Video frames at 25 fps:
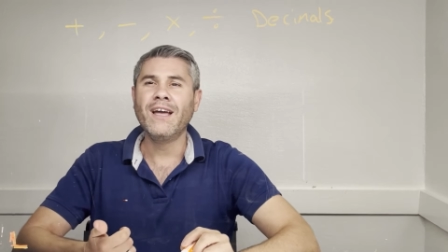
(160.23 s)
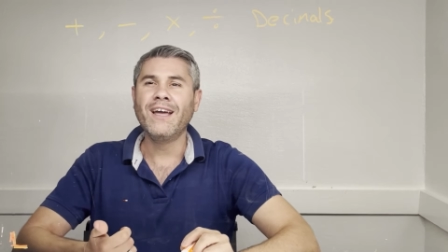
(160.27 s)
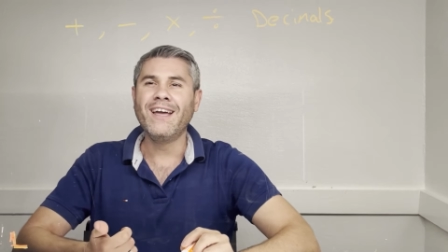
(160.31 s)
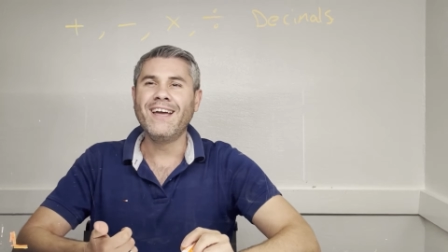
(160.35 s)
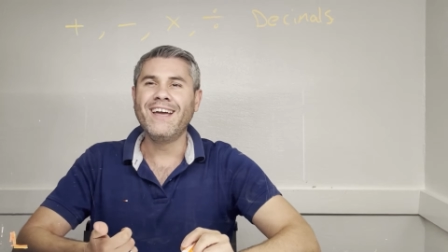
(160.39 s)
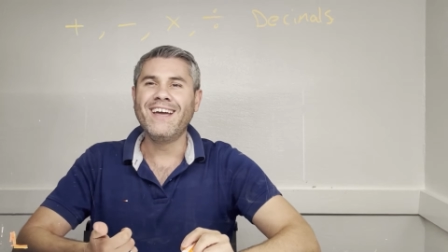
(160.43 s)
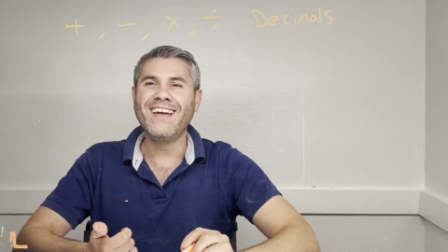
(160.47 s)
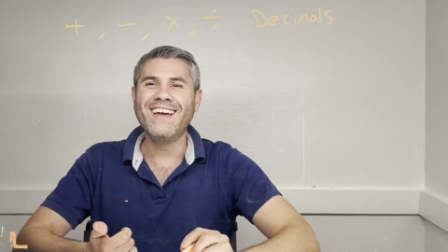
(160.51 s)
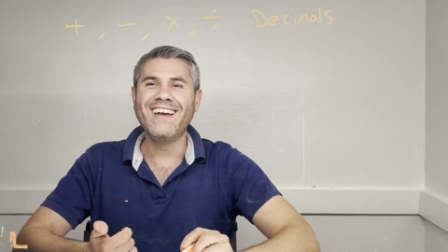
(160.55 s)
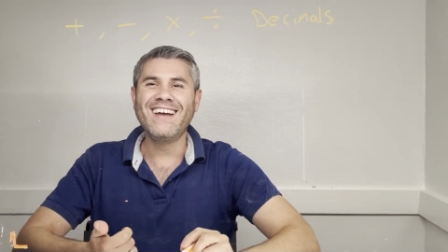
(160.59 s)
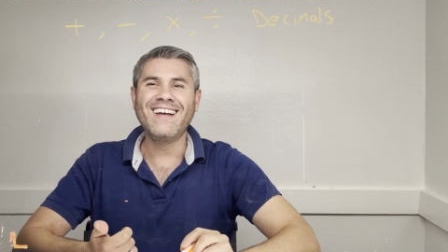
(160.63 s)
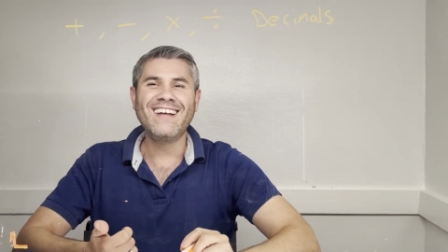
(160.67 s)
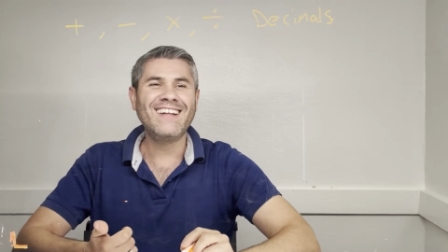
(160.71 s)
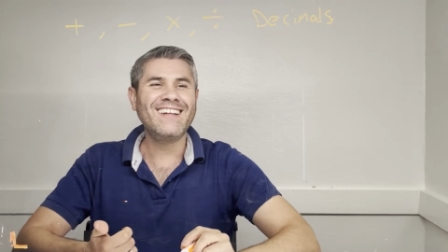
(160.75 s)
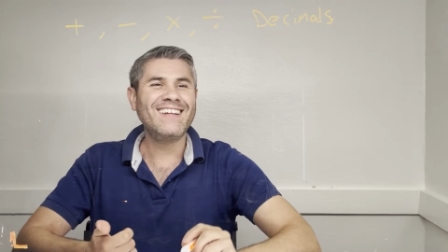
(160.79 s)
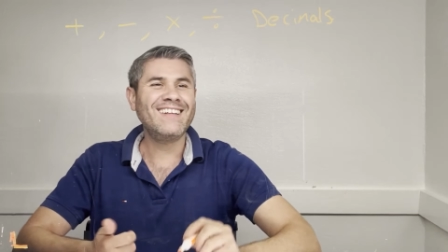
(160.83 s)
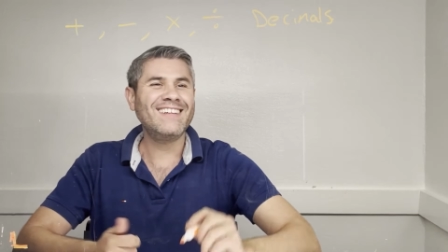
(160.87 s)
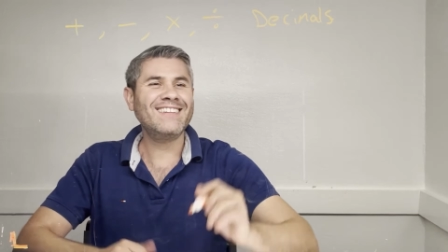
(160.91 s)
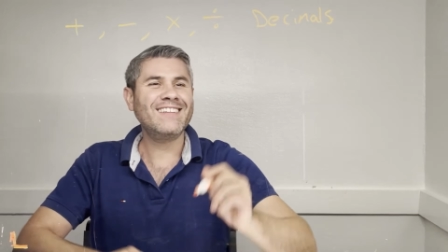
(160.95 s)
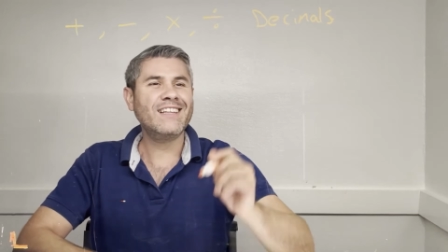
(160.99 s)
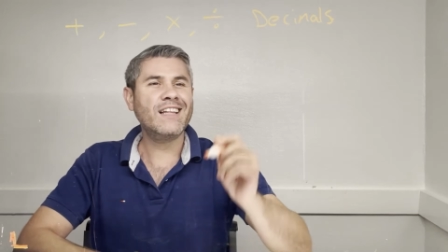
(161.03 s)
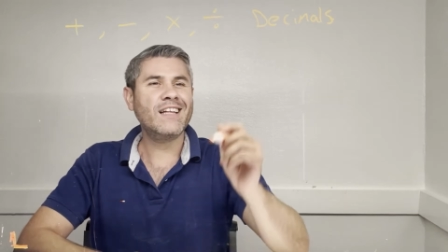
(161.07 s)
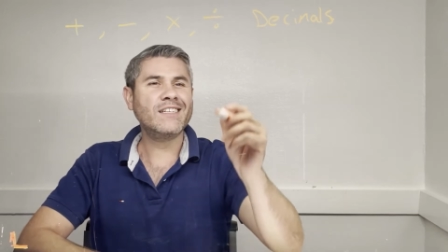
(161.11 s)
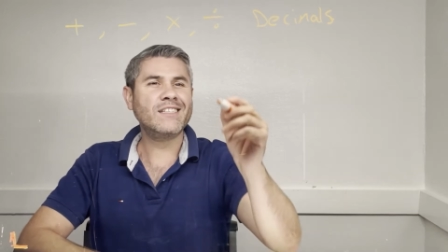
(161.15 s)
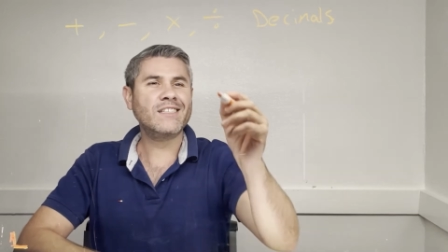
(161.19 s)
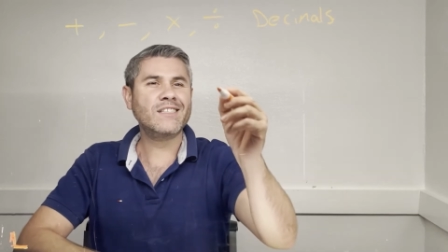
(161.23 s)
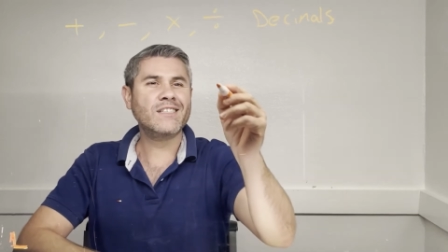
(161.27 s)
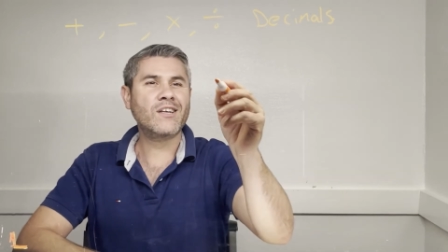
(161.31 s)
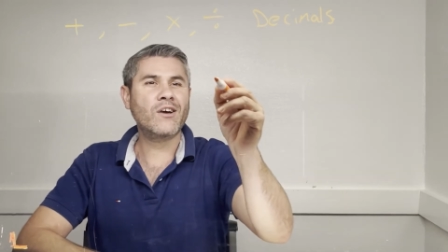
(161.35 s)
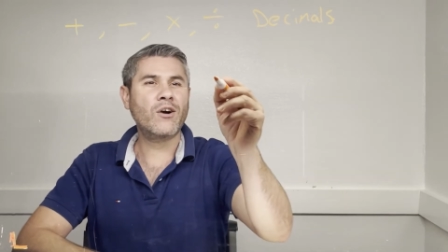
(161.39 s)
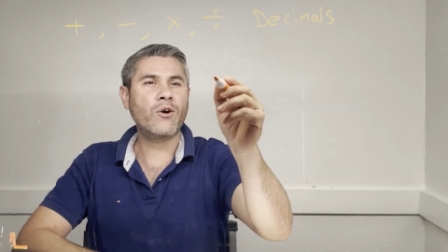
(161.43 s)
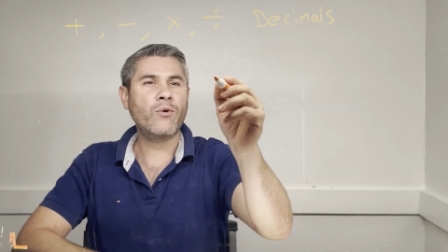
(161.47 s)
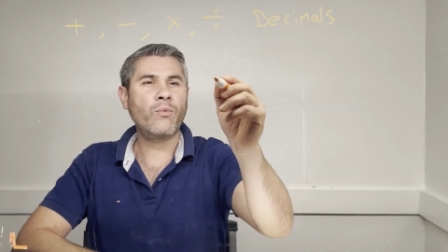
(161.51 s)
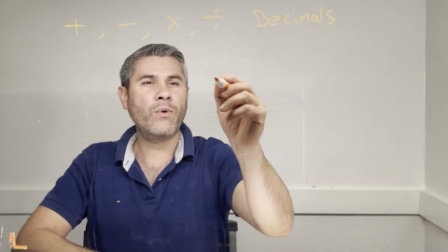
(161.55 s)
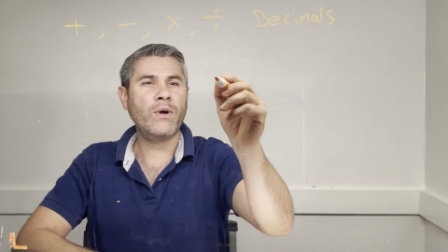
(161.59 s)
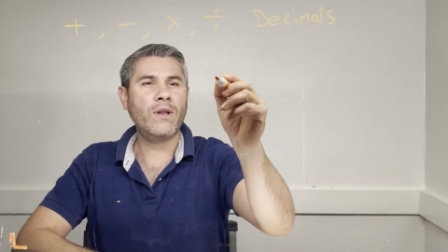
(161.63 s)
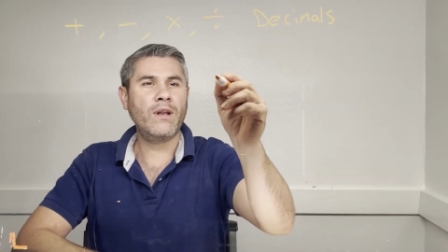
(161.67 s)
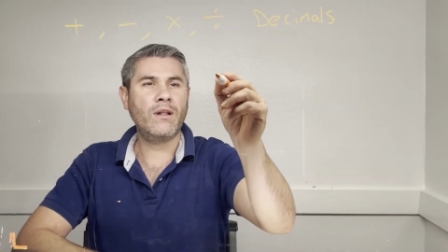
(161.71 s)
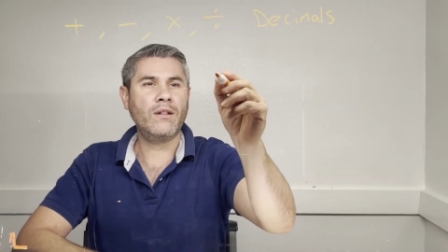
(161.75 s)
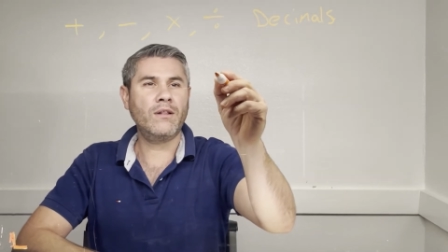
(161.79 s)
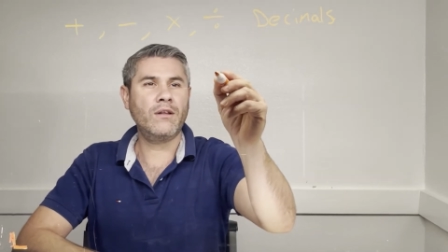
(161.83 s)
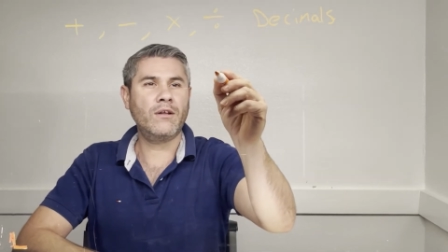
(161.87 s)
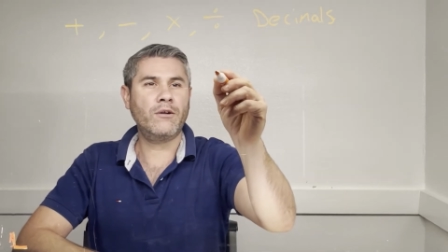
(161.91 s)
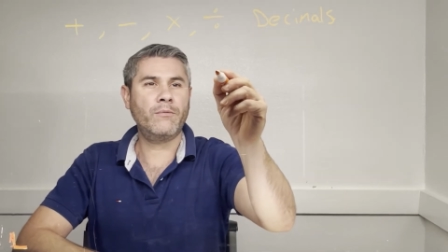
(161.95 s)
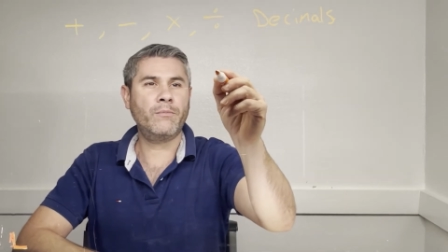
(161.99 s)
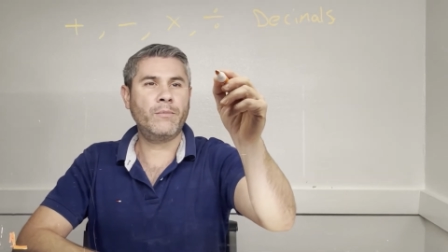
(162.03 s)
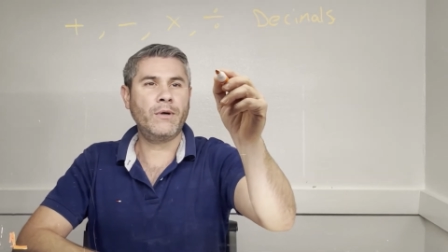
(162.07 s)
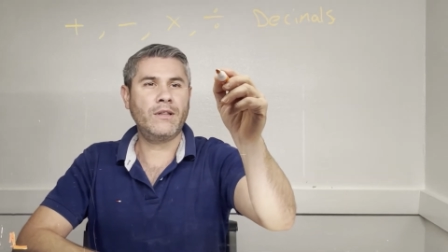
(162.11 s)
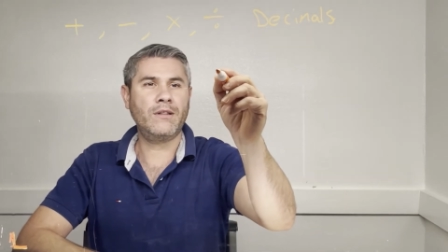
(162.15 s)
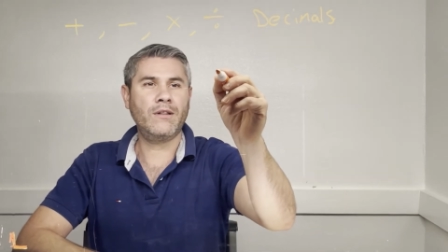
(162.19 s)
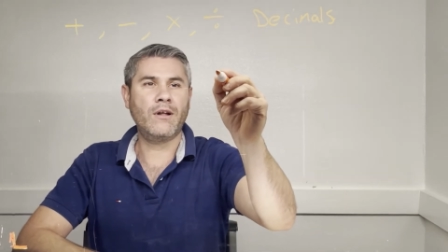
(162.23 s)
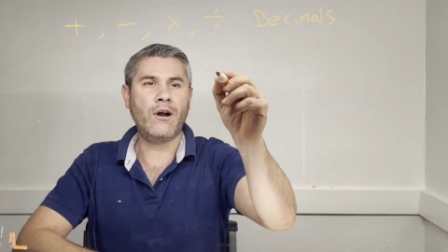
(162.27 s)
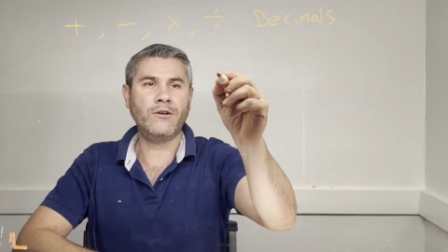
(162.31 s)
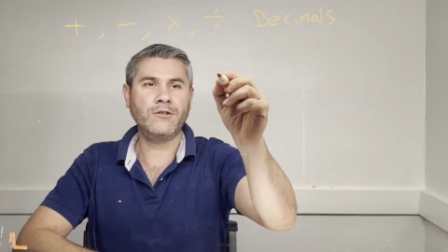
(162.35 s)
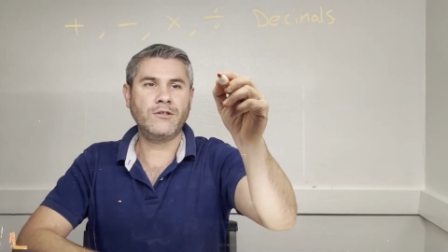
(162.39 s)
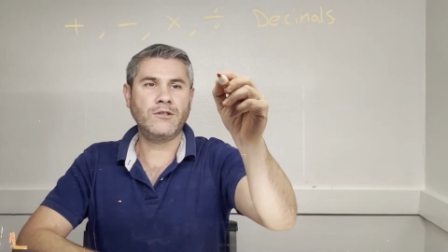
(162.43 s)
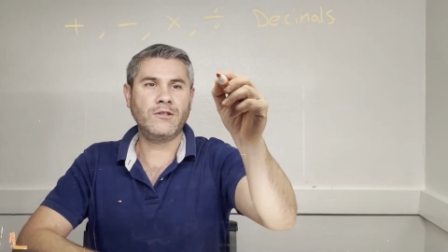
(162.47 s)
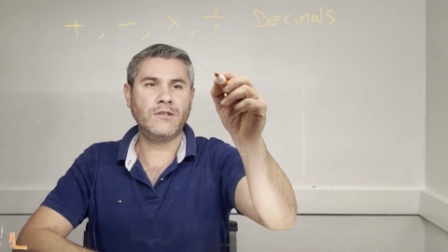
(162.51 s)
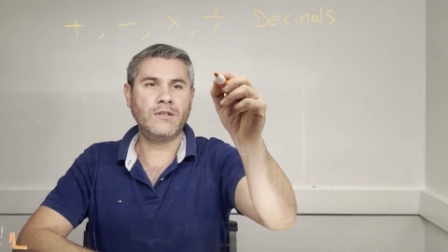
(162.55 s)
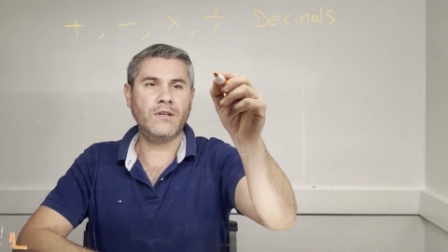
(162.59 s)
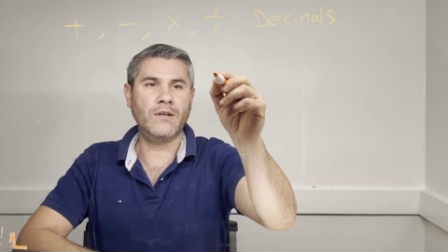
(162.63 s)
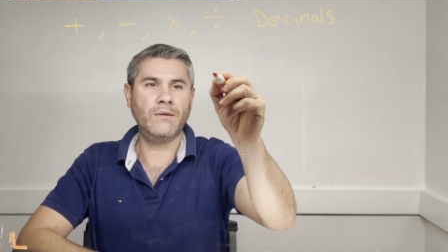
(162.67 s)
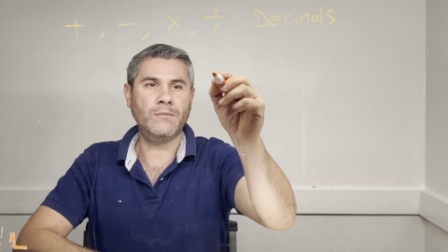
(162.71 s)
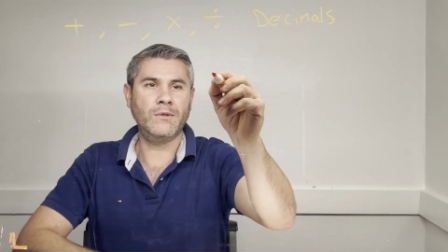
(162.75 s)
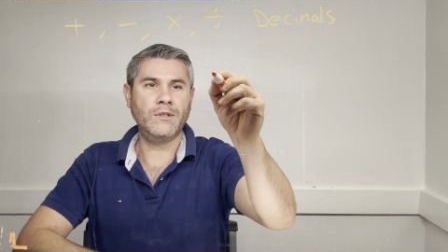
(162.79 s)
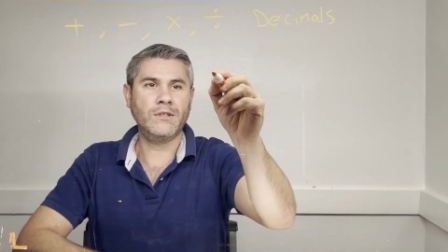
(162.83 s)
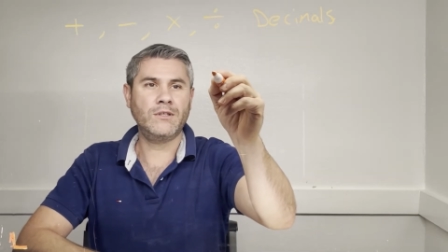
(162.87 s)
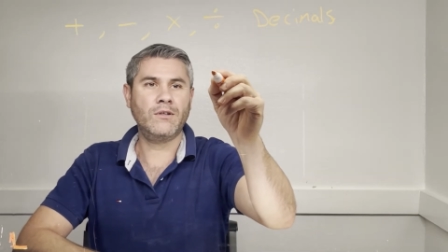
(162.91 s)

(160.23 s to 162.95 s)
And let's go with a little bit larger number.